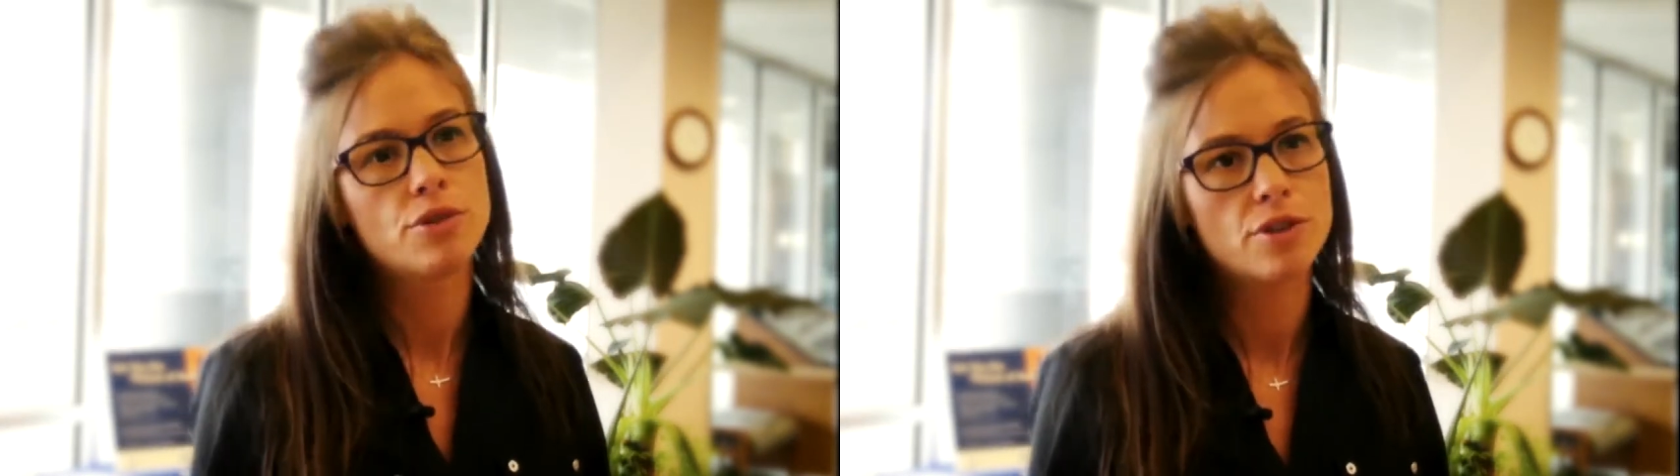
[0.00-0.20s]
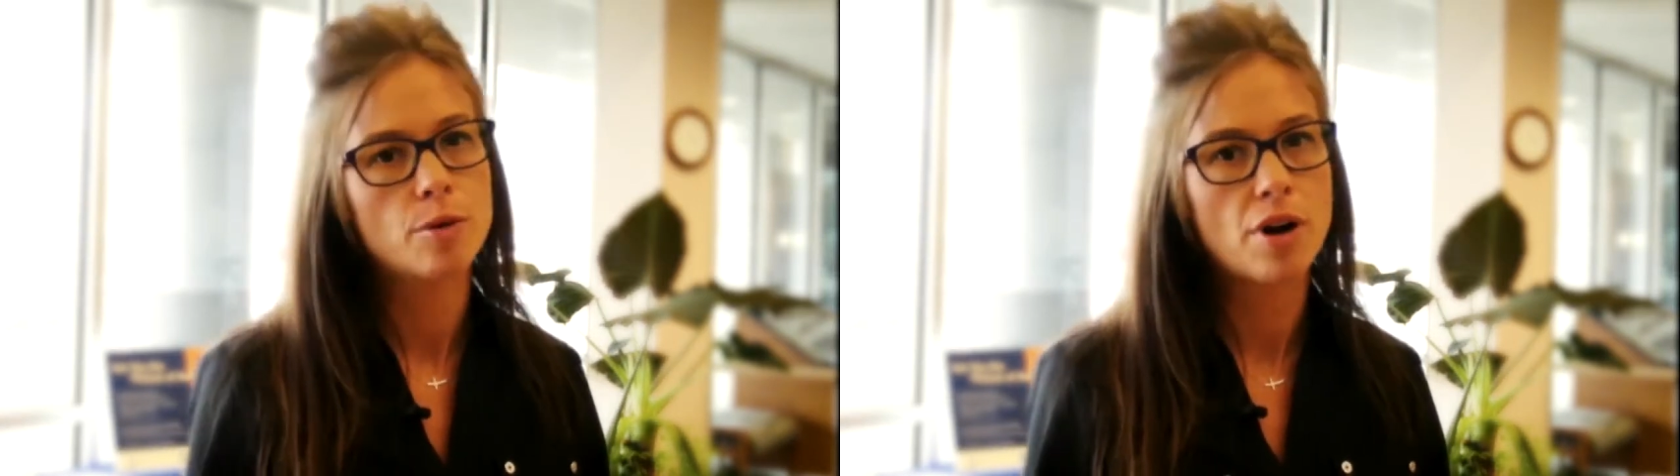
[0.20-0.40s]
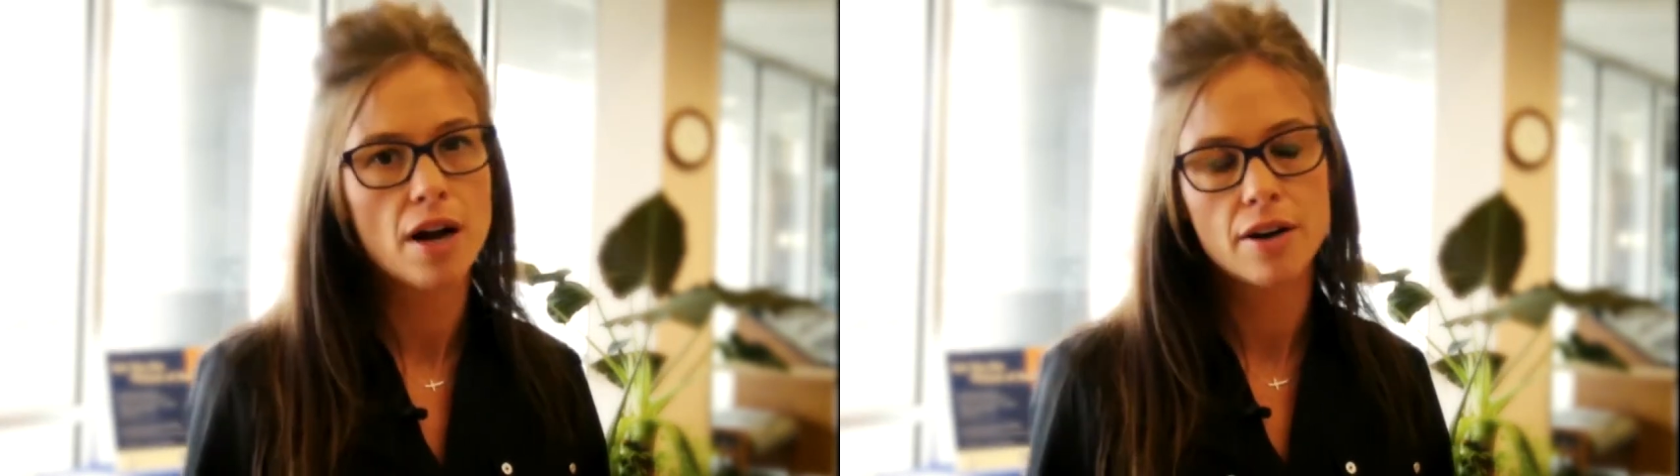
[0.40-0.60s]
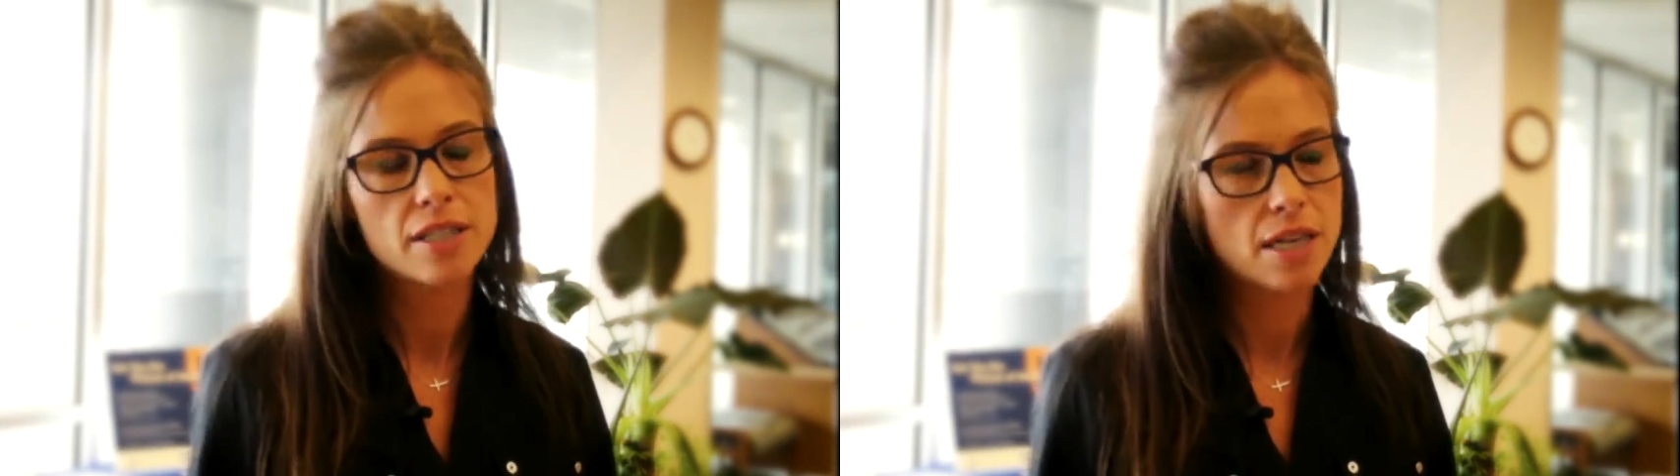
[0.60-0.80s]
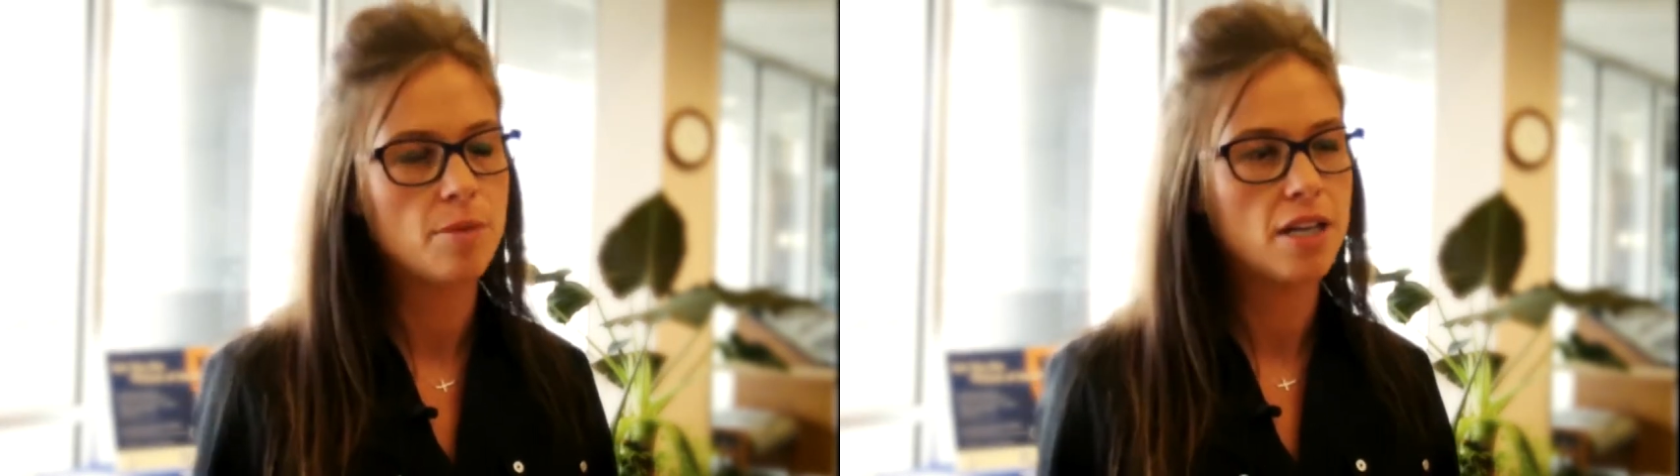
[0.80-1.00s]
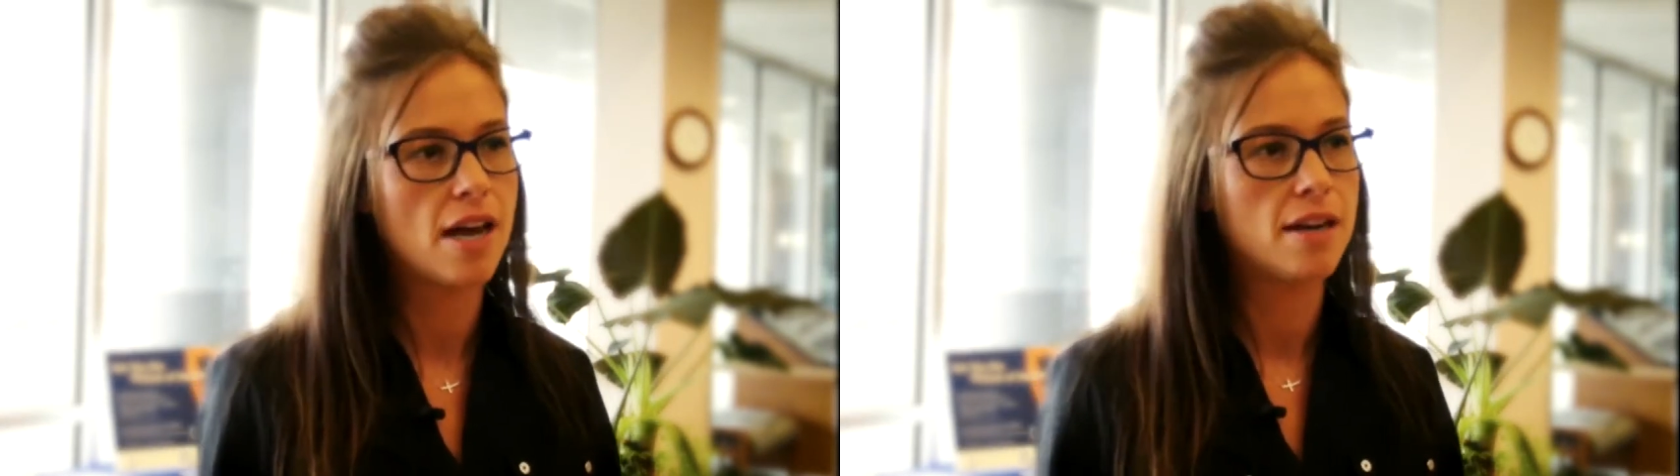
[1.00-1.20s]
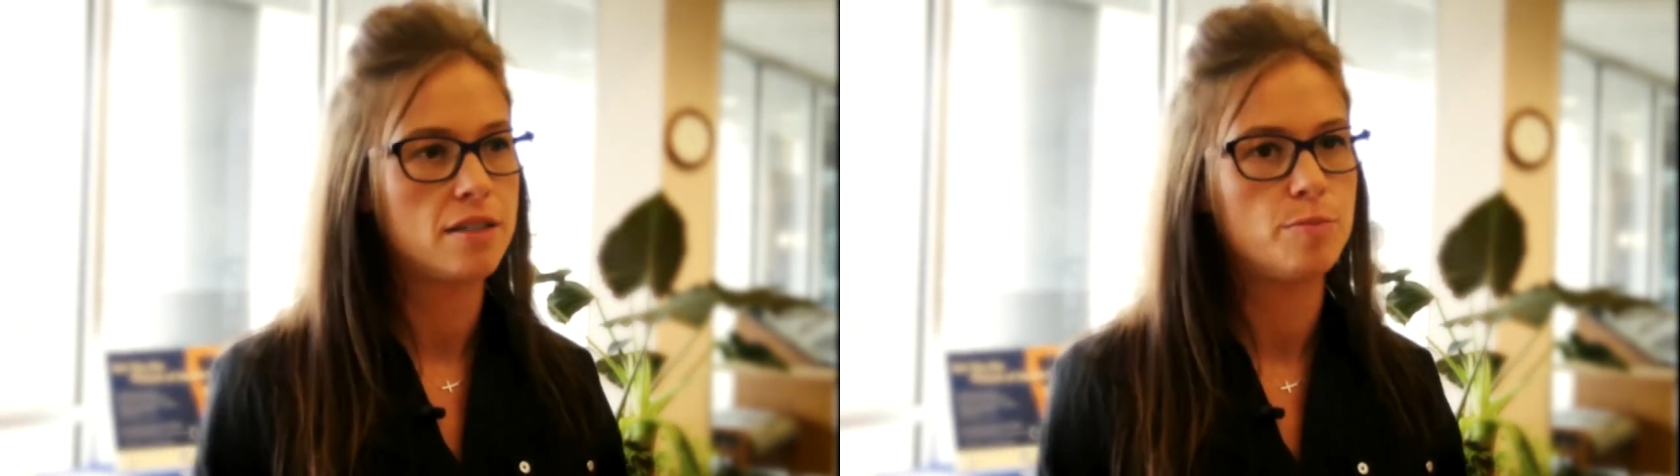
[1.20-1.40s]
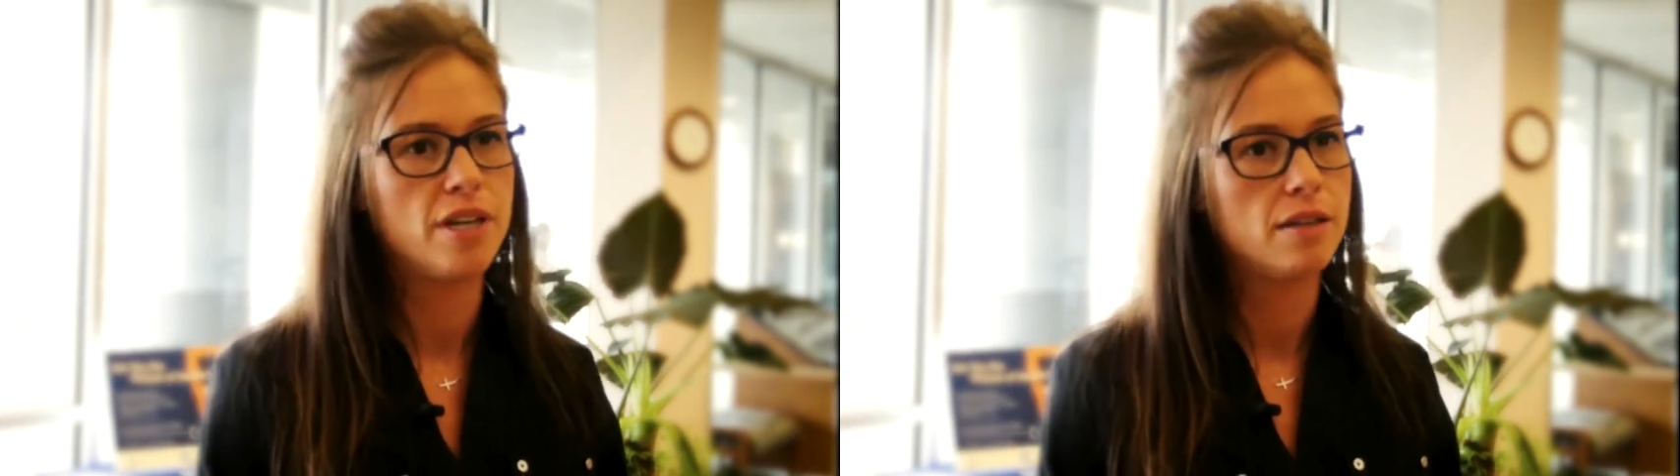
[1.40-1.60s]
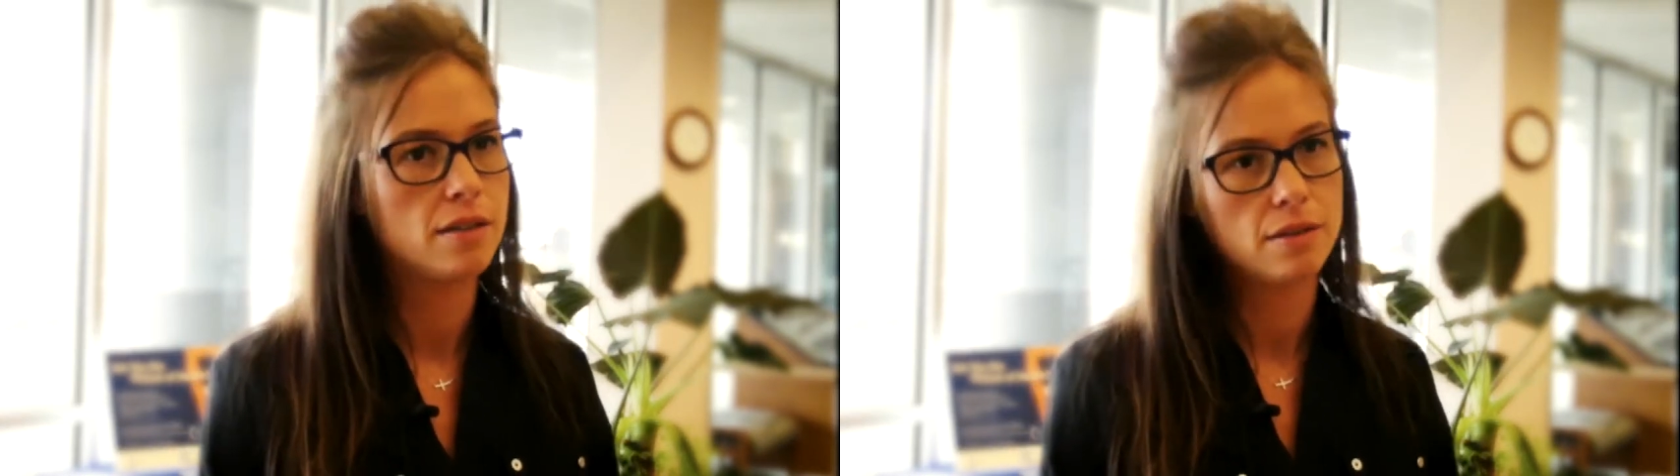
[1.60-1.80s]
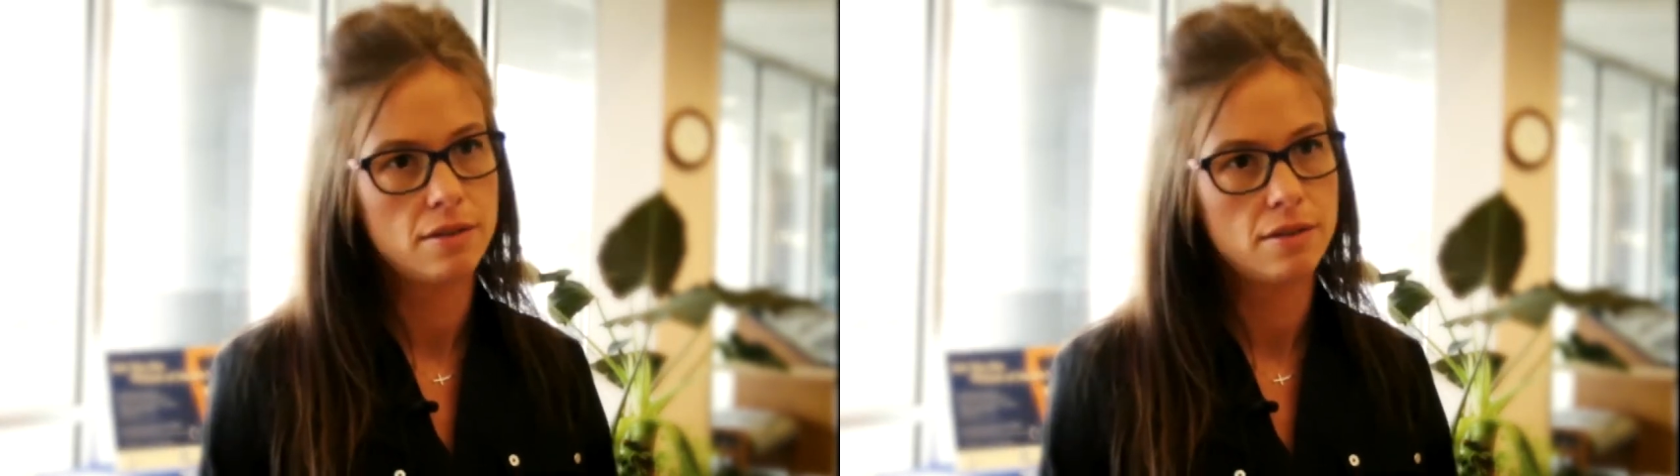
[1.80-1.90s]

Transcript: through their progress. I mean, that has been